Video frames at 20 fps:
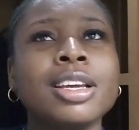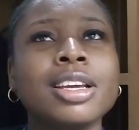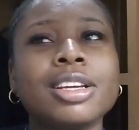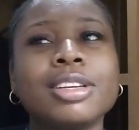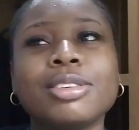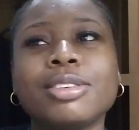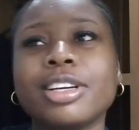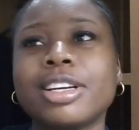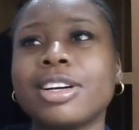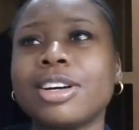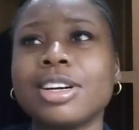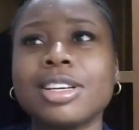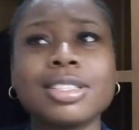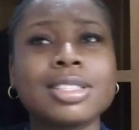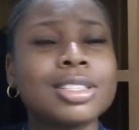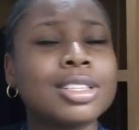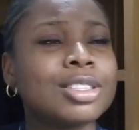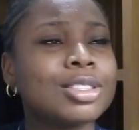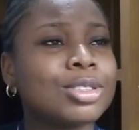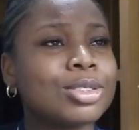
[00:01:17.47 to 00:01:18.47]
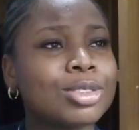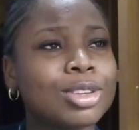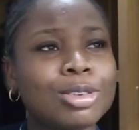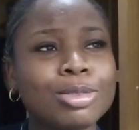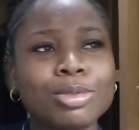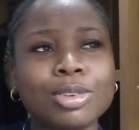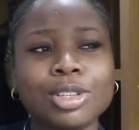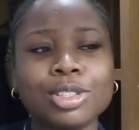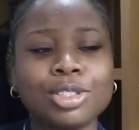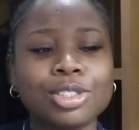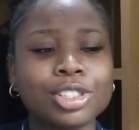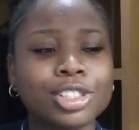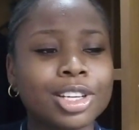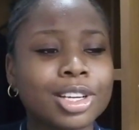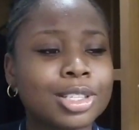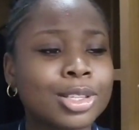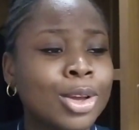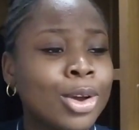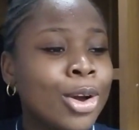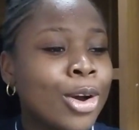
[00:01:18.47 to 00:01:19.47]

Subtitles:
you know, a cousin, someone to just